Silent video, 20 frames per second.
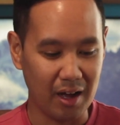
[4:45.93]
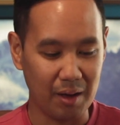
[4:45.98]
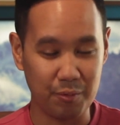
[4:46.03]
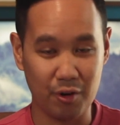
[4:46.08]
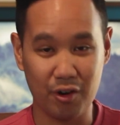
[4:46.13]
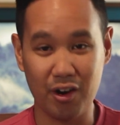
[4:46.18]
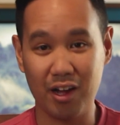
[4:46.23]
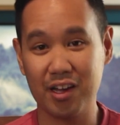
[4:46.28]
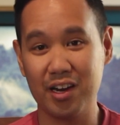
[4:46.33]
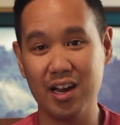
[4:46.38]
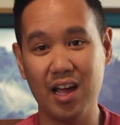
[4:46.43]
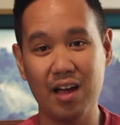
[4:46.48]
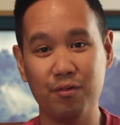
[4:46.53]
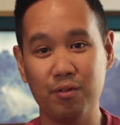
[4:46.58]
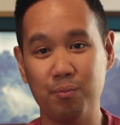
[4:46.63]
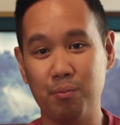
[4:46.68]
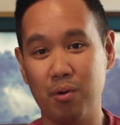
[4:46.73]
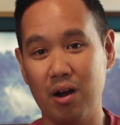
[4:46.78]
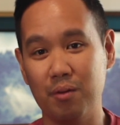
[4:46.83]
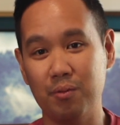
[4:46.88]
You're not going to
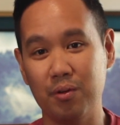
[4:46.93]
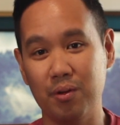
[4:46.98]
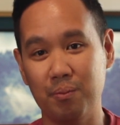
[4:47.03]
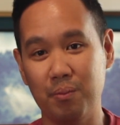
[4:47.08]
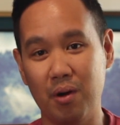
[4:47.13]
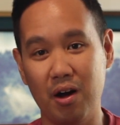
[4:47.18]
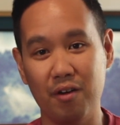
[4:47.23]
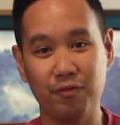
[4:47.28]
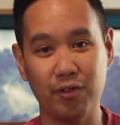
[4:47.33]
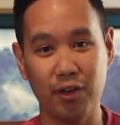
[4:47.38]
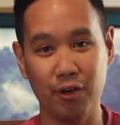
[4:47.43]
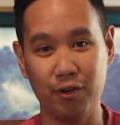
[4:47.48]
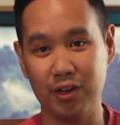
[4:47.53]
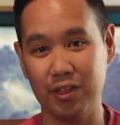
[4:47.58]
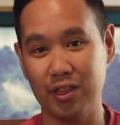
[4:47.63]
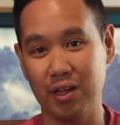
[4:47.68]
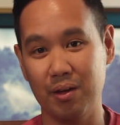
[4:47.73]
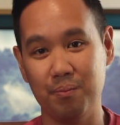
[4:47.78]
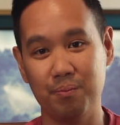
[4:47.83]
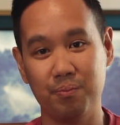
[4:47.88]
have a problem
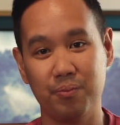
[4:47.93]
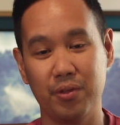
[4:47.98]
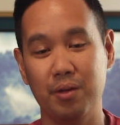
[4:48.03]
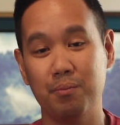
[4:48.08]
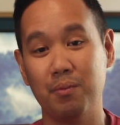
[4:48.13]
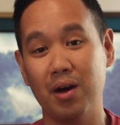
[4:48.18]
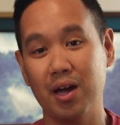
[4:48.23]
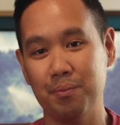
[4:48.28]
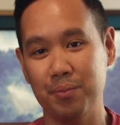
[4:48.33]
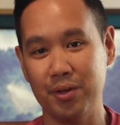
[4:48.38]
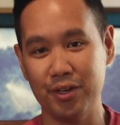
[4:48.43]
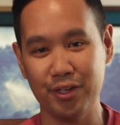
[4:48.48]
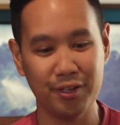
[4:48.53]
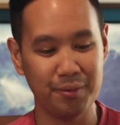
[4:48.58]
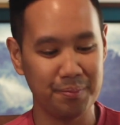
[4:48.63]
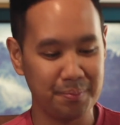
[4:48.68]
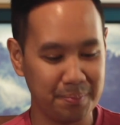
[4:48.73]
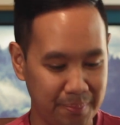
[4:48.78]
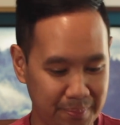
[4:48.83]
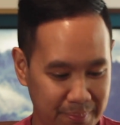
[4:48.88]
offloading them, in my
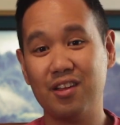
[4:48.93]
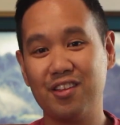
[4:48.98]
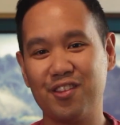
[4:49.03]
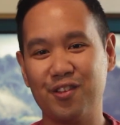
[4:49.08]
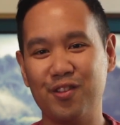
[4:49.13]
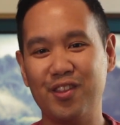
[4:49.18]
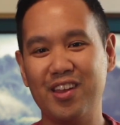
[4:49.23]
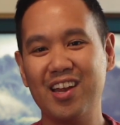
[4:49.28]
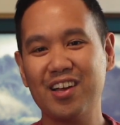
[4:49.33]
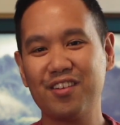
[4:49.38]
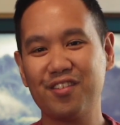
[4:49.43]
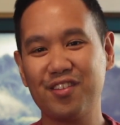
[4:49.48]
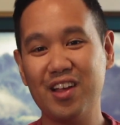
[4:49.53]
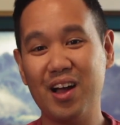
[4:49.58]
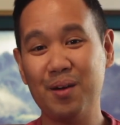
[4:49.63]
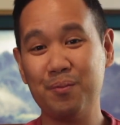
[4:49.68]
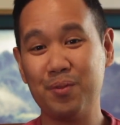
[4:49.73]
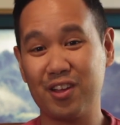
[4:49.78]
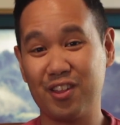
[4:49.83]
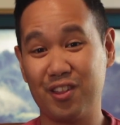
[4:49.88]
opinion. So the next
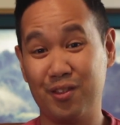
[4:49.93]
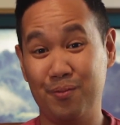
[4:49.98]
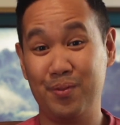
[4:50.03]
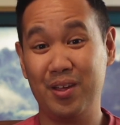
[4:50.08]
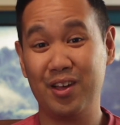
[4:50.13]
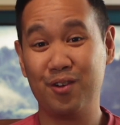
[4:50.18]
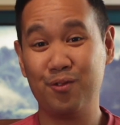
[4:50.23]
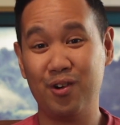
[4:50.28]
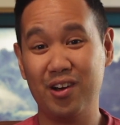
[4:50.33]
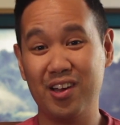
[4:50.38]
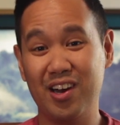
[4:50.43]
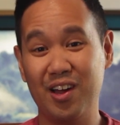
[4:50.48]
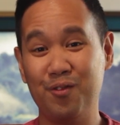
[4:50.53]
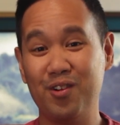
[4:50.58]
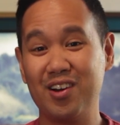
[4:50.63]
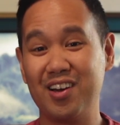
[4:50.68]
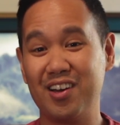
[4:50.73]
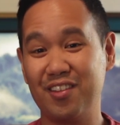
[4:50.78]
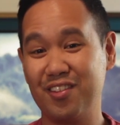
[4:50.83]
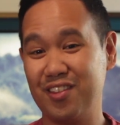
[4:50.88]
topic is a big one. I
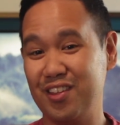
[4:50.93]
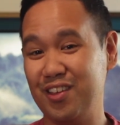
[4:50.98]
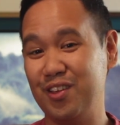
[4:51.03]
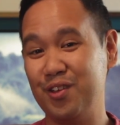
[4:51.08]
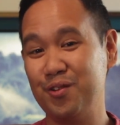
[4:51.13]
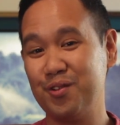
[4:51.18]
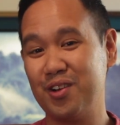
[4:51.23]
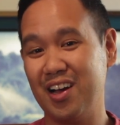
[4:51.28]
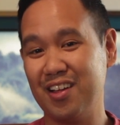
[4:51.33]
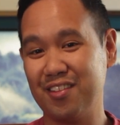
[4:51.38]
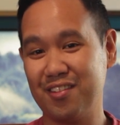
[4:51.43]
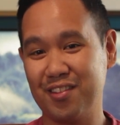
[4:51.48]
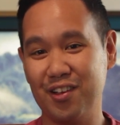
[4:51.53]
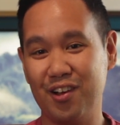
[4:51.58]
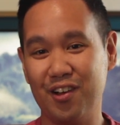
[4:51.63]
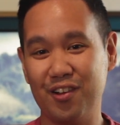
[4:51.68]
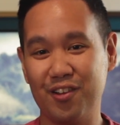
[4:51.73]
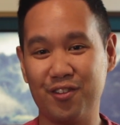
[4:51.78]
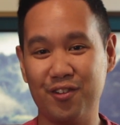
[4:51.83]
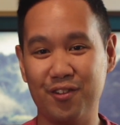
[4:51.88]
wanted to see you guys'
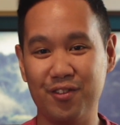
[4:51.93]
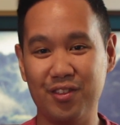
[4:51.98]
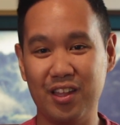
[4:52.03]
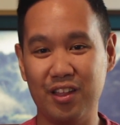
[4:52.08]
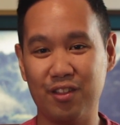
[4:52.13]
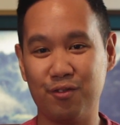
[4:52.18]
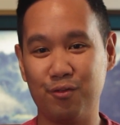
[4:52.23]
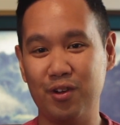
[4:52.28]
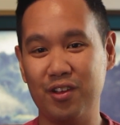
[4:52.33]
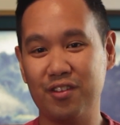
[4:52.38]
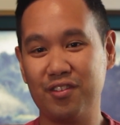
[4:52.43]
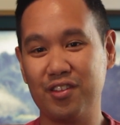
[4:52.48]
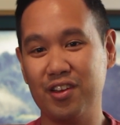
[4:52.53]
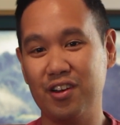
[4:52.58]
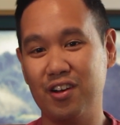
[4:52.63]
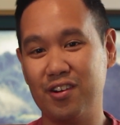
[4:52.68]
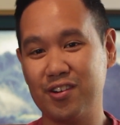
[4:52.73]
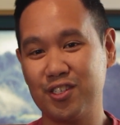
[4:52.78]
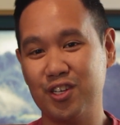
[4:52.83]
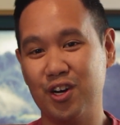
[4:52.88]
thoughts on these
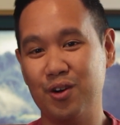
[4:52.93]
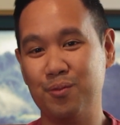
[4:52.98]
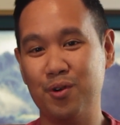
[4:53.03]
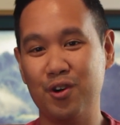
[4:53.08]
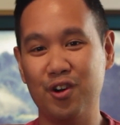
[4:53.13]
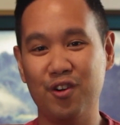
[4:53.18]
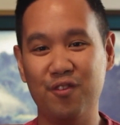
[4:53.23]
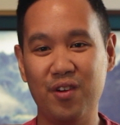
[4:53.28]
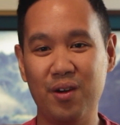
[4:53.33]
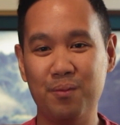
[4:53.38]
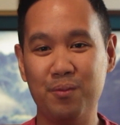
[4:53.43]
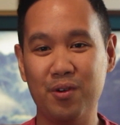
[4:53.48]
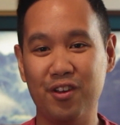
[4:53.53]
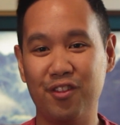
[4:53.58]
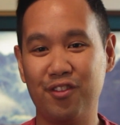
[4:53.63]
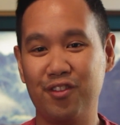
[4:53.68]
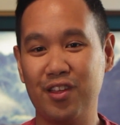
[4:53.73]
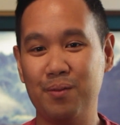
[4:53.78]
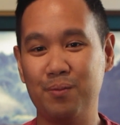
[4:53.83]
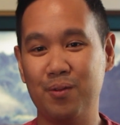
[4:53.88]
recent October, November,
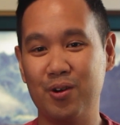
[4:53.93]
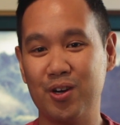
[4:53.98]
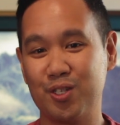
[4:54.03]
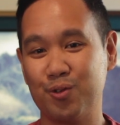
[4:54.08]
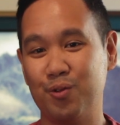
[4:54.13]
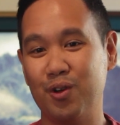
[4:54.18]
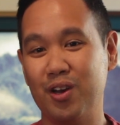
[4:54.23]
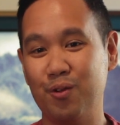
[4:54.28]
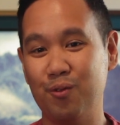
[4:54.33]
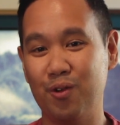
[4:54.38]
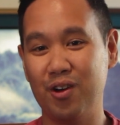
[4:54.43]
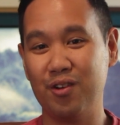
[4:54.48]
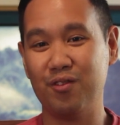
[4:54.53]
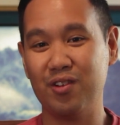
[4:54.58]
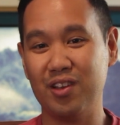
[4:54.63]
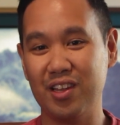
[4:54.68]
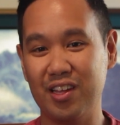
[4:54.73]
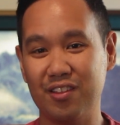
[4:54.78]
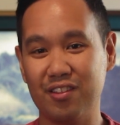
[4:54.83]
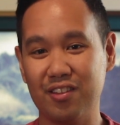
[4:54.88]
December 21
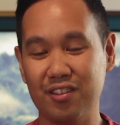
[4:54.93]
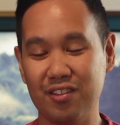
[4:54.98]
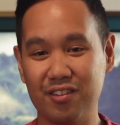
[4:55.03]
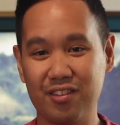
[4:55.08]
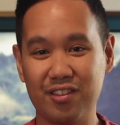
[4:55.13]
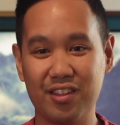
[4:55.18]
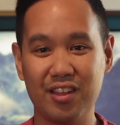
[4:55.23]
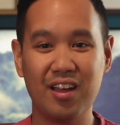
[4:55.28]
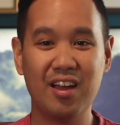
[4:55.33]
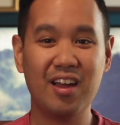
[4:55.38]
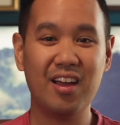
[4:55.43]
releases.